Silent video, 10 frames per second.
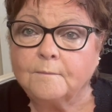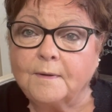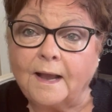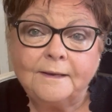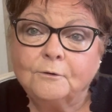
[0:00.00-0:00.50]

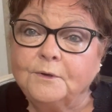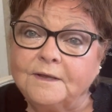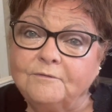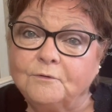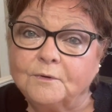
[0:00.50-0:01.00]
I don't
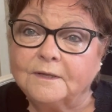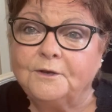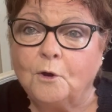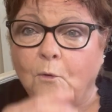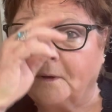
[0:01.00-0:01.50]
even really
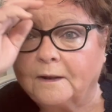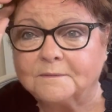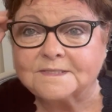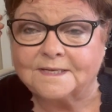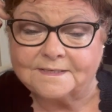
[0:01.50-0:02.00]
know what I
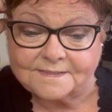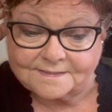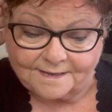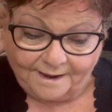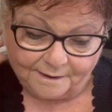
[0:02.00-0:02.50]
was gonna
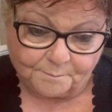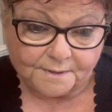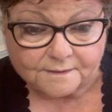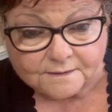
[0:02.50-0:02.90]
say, but